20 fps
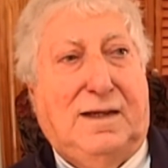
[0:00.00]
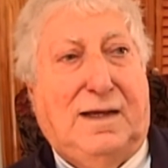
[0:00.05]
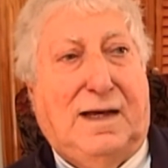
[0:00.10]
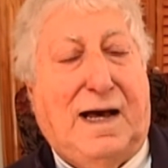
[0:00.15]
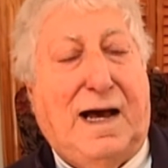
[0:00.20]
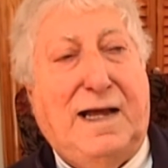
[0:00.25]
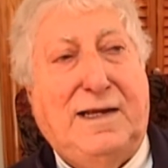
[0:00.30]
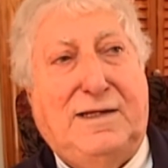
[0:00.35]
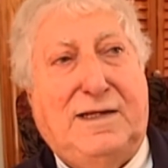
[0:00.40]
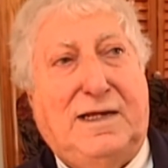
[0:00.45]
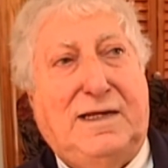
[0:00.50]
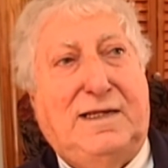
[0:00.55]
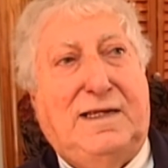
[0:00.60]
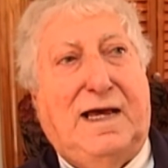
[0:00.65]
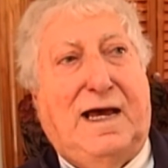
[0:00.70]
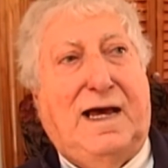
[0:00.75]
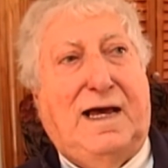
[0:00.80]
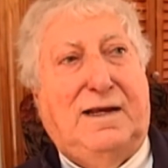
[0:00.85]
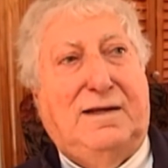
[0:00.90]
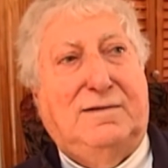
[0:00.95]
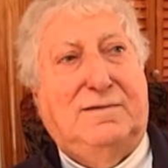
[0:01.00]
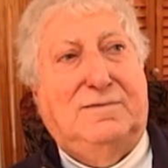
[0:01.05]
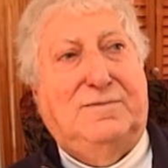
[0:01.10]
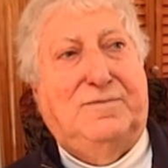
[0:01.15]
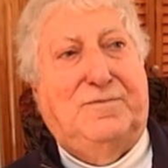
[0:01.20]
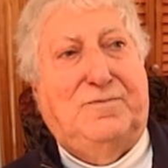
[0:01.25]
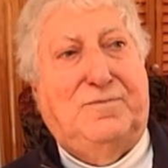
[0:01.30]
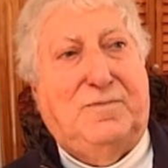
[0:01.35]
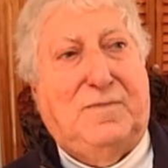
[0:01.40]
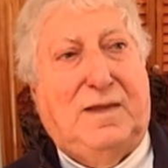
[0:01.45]
I did that,
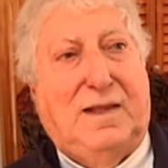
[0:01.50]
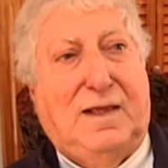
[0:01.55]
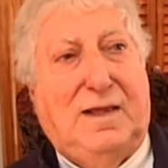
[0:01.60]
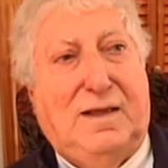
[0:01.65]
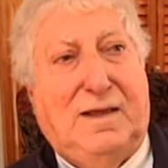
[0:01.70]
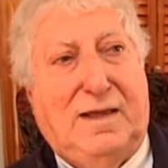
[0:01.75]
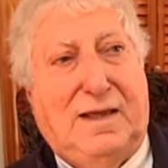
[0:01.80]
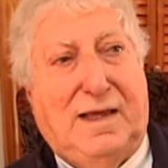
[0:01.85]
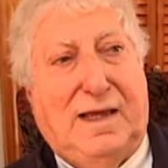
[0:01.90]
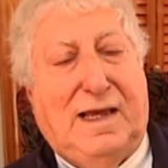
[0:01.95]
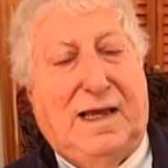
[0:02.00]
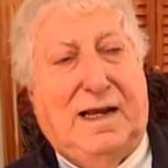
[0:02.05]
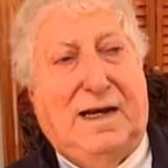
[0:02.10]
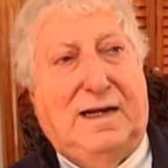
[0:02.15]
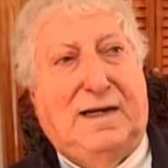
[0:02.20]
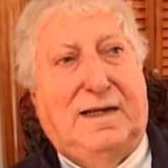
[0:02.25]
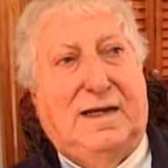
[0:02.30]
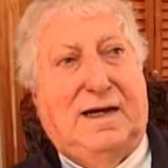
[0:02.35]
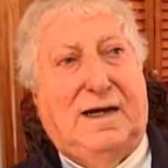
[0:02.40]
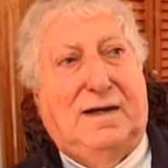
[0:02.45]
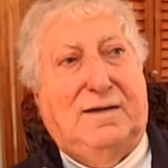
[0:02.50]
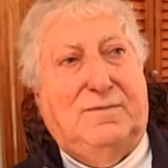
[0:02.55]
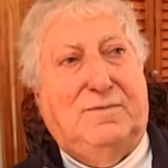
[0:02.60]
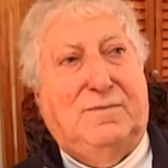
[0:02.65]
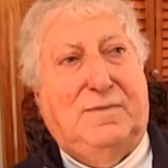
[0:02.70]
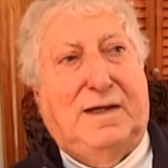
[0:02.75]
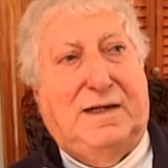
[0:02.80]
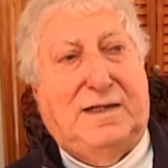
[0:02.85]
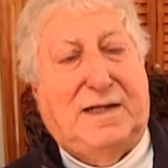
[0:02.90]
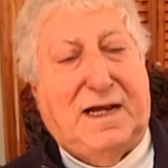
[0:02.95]
and
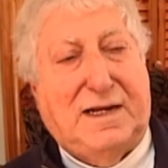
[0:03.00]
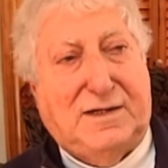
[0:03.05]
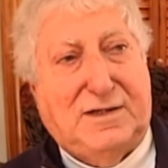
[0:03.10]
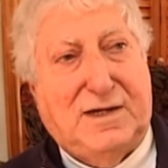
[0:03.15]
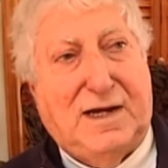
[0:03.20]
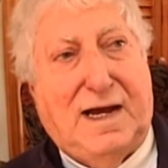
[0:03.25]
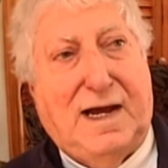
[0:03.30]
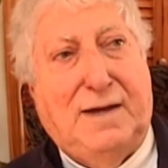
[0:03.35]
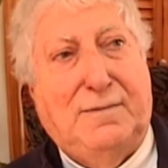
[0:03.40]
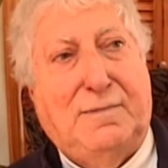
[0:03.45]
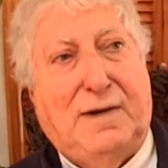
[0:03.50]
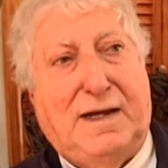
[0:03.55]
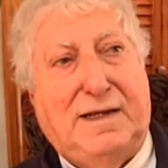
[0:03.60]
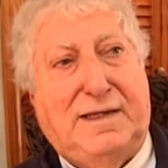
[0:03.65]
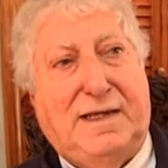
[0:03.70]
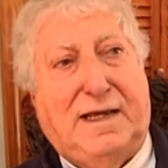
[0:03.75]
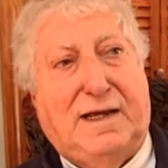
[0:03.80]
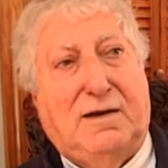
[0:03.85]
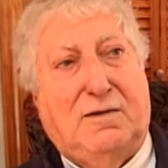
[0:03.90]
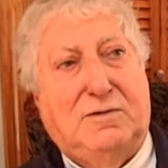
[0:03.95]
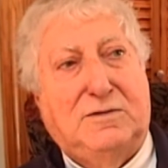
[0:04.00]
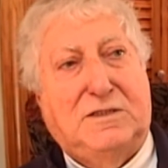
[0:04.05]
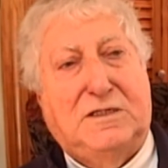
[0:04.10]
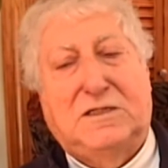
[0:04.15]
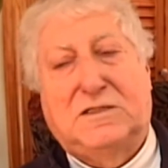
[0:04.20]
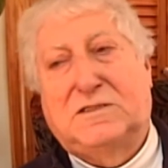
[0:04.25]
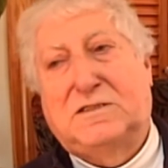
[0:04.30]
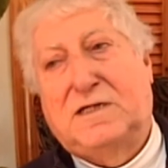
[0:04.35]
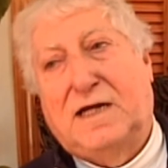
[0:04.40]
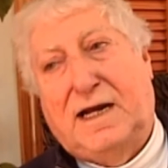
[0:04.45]
at that time I think I was
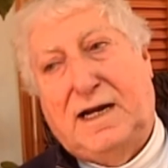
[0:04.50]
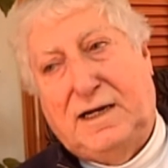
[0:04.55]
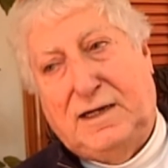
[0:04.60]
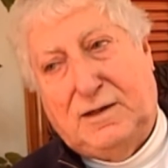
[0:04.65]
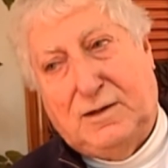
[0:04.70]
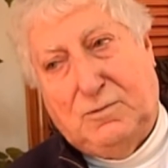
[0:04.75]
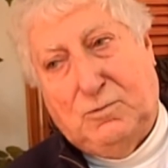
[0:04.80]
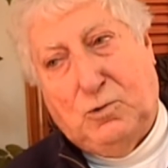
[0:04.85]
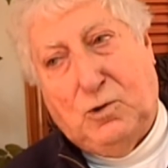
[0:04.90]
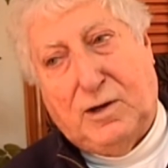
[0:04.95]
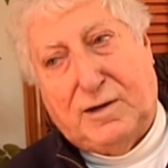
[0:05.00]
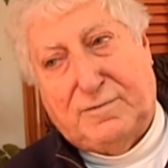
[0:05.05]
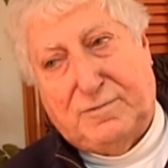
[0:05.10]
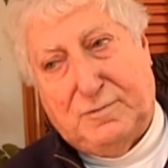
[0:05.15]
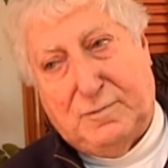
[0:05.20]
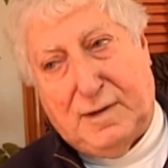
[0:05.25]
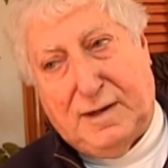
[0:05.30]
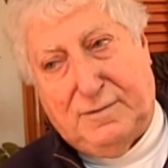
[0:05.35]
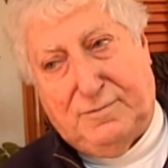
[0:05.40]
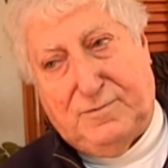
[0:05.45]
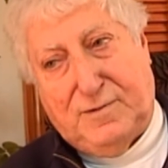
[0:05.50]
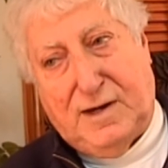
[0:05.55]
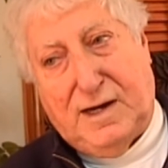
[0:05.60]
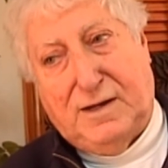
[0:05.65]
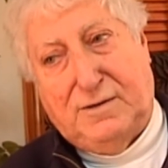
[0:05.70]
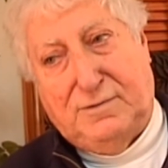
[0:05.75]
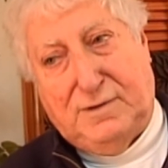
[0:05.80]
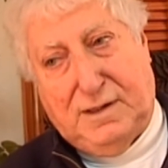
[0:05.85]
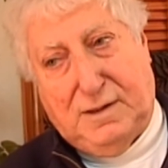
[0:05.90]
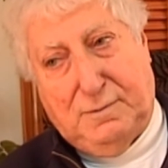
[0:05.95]
just starting to work for my
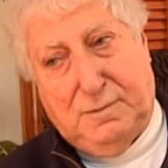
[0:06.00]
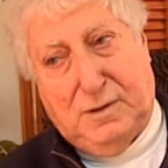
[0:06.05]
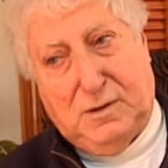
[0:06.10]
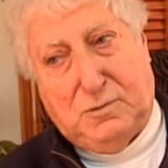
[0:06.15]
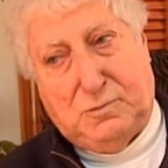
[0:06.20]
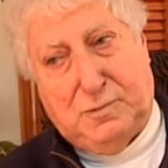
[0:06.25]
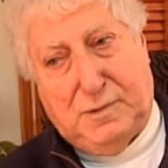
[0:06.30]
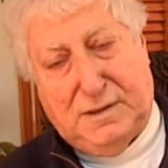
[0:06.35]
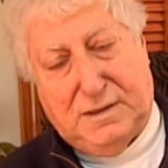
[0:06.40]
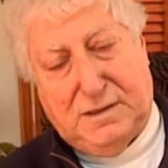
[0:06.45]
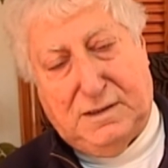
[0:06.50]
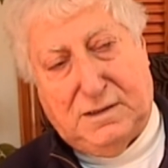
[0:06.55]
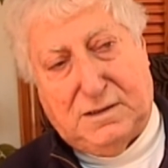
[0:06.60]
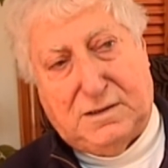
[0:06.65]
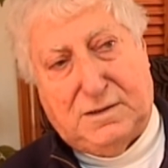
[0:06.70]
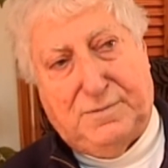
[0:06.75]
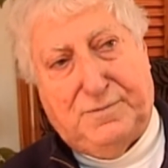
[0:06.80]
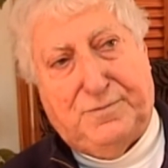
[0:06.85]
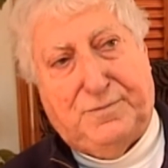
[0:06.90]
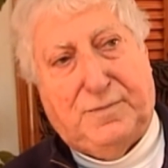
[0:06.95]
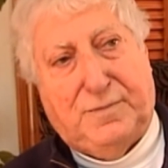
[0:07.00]
father in the milk business.